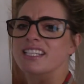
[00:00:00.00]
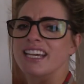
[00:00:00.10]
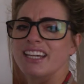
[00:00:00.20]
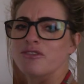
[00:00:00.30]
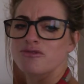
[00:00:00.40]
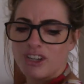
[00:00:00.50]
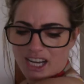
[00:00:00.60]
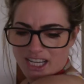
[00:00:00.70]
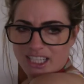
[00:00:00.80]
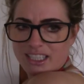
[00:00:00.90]
take
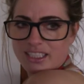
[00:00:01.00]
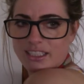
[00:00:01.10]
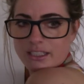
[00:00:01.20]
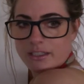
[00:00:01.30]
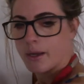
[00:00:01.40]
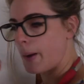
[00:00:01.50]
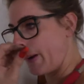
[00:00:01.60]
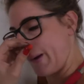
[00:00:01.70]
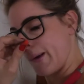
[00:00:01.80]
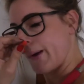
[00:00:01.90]
red.
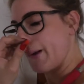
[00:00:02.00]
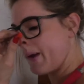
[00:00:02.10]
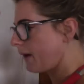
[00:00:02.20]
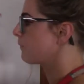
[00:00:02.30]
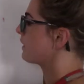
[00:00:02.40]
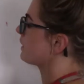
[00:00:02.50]
And we're